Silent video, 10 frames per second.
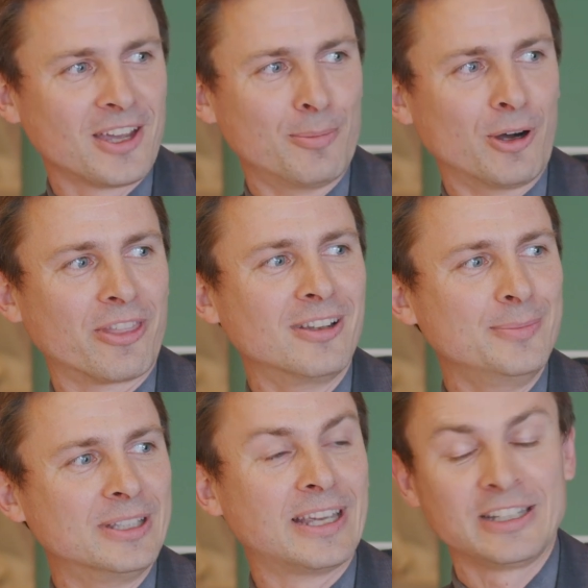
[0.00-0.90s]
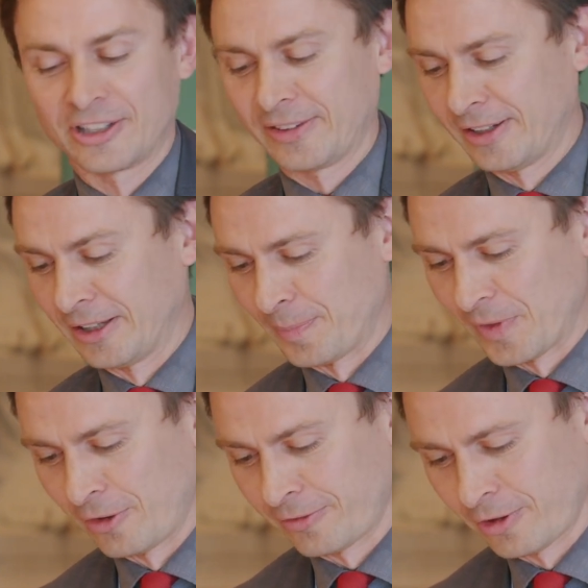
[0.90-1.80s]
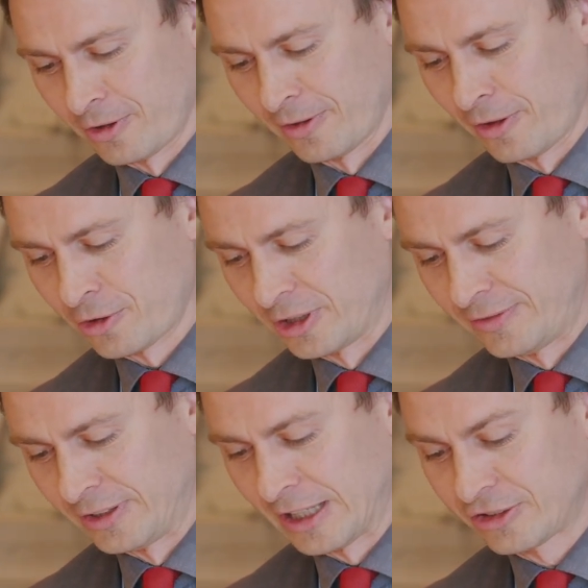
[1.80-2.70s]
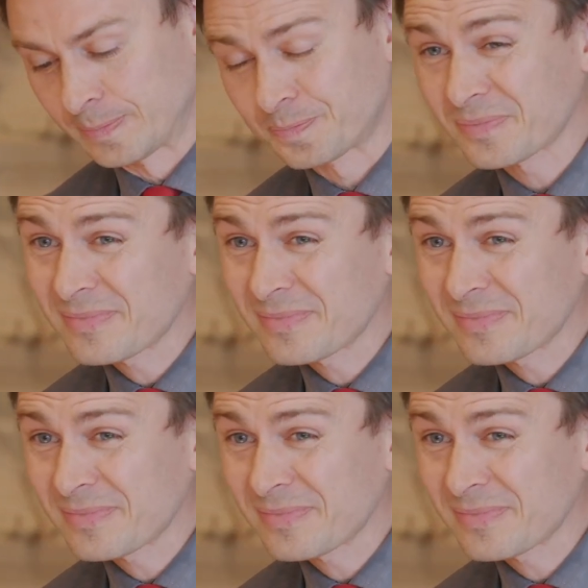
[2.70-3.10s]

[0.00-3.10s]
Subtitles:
about the limitations of the codification.